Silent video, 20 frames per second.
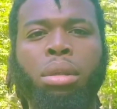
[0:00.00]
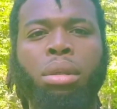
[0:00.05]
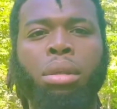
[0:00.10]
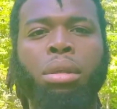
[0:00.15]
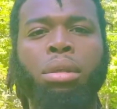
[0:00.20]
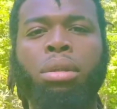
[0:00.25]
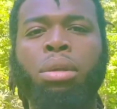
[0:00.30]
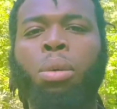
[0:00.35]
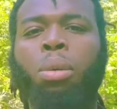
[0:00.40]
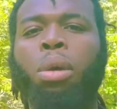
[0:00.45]

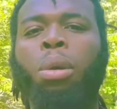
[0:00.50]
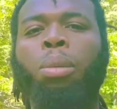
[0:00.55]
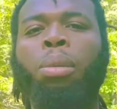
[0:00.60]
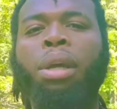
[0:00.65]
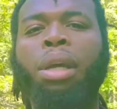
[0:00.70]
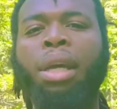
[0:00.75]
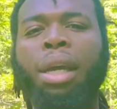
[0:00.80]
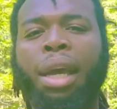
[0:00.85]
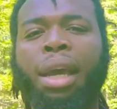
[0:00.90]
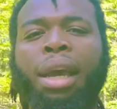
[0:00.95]
to where
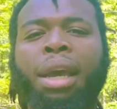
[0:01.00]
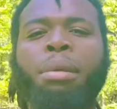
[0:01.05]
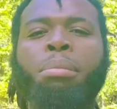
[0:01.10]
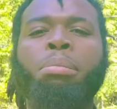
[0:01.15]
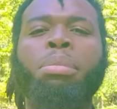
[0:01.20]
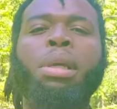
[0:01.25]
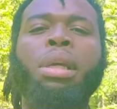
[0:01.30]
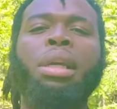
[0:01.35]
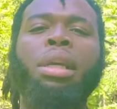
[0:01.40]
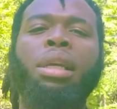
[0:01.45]
we
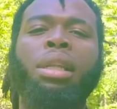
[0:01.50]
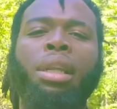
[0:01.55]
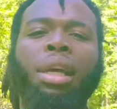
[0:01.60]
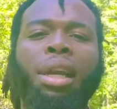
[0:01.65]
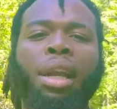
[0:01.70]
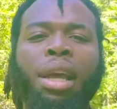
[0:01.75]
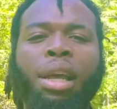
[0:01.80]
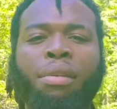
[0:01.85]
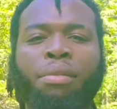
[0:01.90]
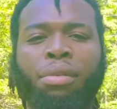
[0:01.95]
can be in
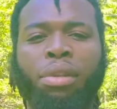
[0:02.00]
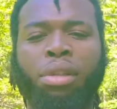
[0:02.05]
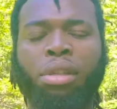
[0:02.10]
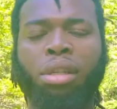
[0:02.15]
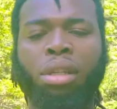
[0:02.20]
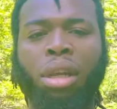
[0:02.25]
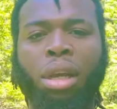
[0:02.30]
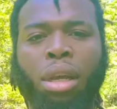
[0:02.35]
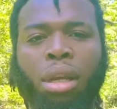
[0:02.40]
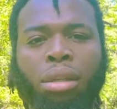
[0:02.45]
that heaven
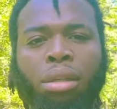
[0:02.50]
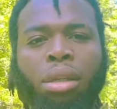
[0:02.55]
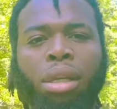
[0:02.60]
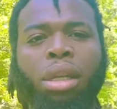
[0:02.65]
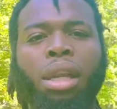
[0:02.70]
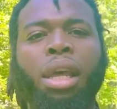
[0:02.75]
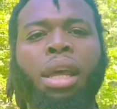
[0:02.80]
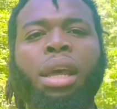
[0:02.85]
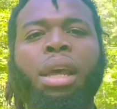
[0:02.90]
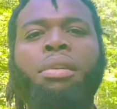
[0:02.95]
state, to
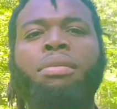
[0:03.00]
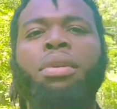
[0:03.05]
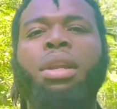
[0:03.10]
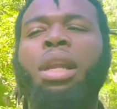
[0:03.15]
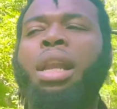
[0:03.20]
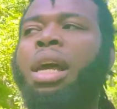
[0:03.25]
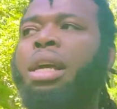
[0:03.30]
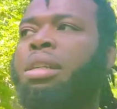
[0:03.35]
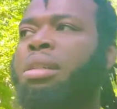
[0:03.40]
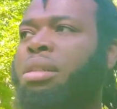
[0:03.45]
that
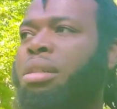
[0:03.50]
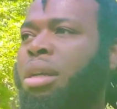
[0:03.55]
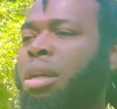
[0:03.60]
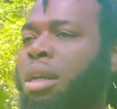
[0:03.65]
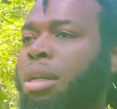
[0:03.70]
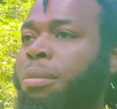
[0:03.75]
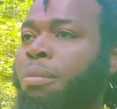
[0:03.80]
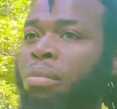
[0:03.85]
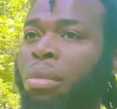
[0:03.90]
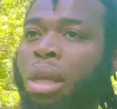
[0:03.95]
heaven-like state.